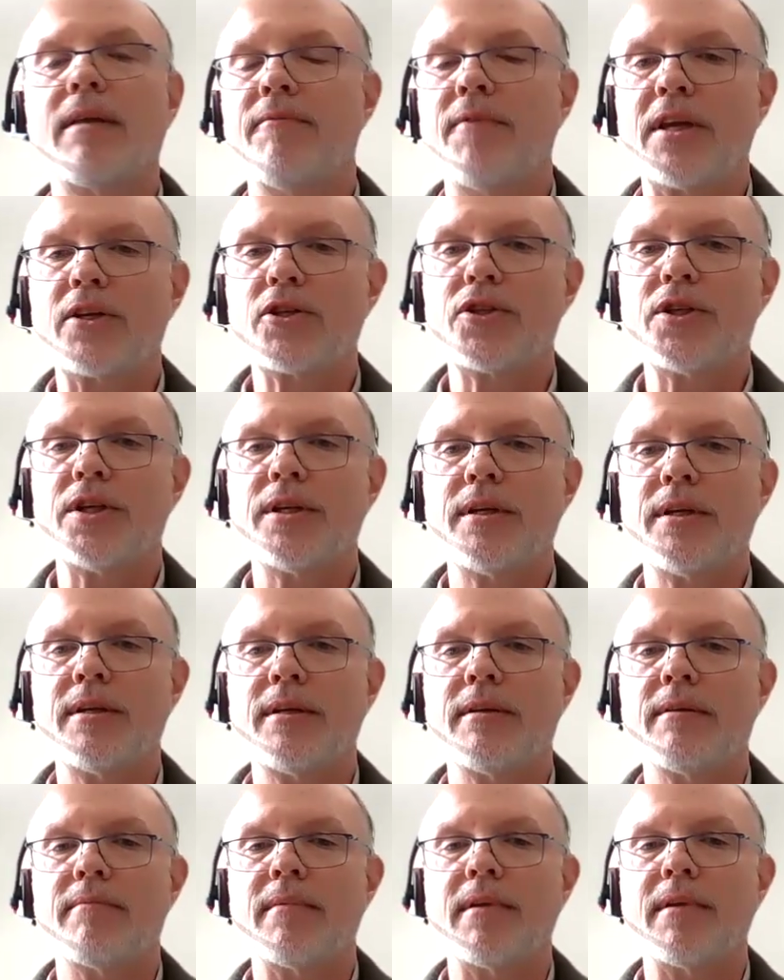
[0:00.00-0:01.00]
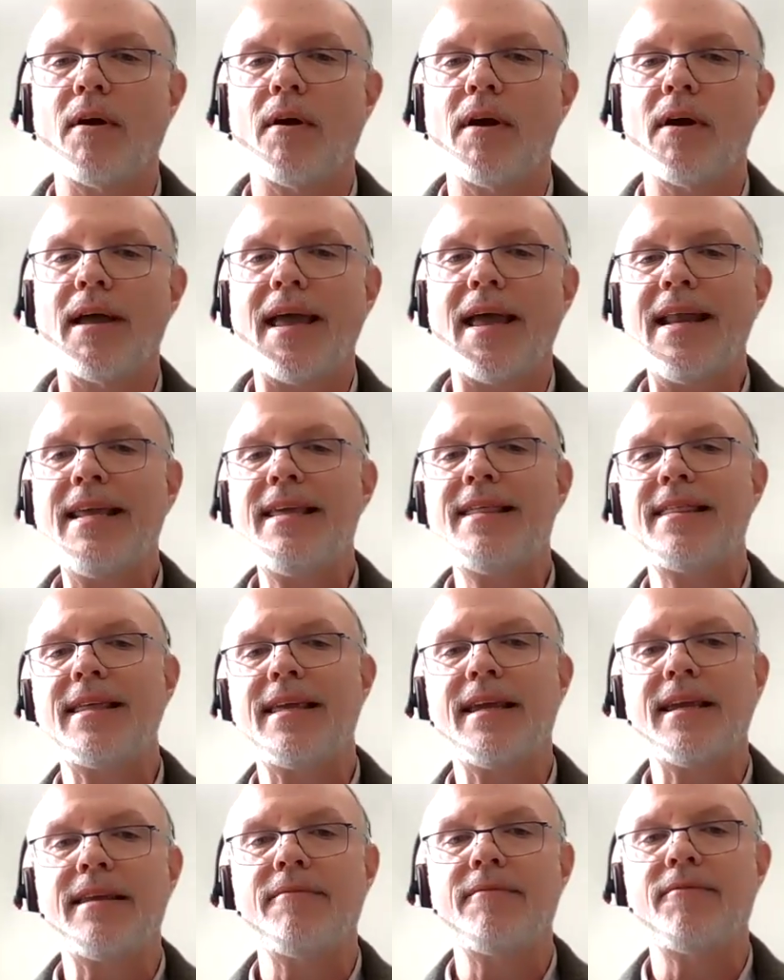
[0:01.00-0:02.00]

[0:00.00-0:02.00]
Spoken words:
conviction, anything